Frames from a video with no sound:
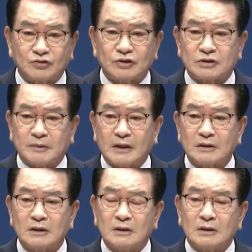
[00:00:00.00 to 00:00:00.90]
are
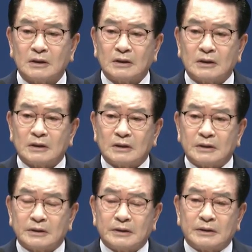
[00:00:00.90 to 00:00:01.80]
doing
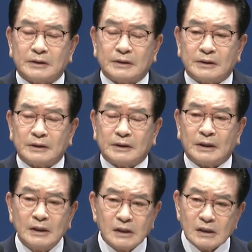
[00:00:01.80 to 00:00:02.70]
their ministry.
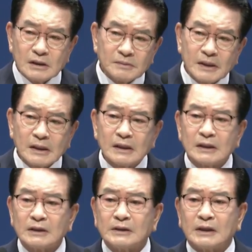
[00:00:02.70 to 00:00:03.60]

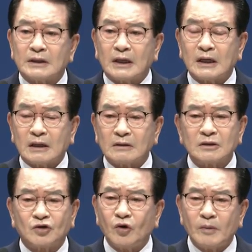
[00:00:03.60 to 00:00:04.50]
Don't ask
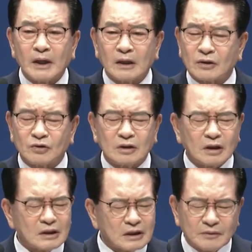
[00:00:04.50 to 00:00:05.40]
their personal
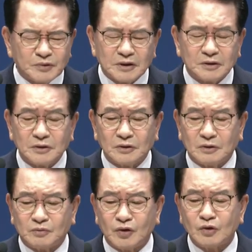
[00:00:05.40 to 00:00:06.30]
backgrounds
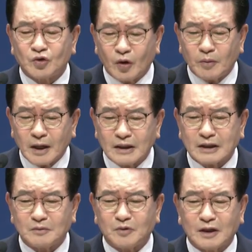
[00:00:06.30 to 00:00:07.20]

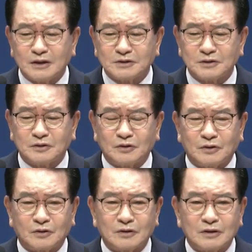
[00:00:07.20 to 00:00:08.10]
they have
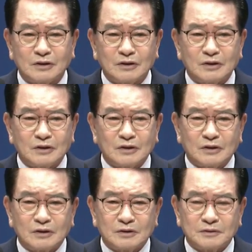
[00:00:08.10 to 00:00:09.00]
nothing to boast
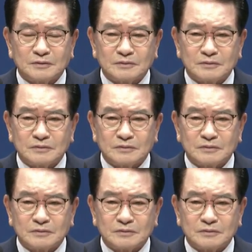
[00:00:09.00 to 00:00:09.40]
about.